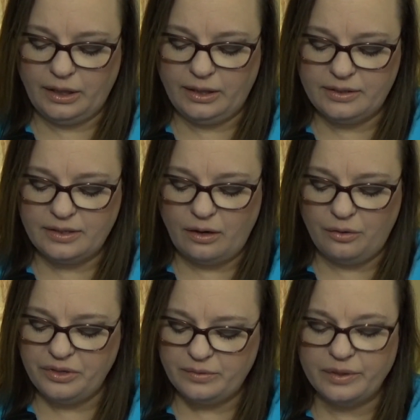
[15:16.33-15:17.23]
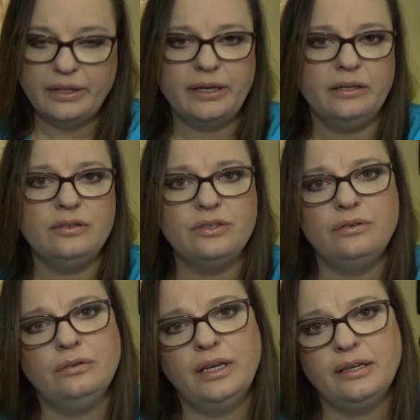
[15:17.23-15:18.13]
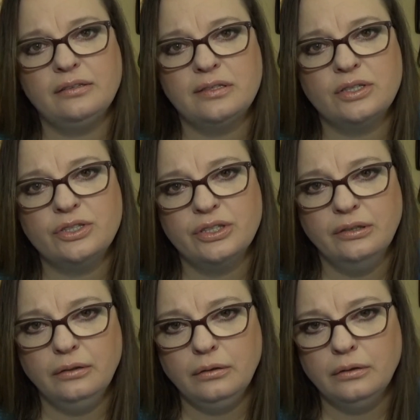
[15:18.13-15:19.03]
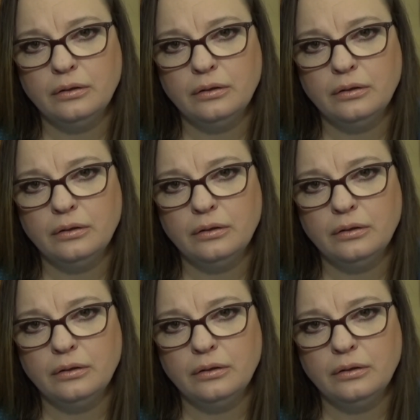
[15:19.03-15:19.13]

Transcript: And is it always related to exertion?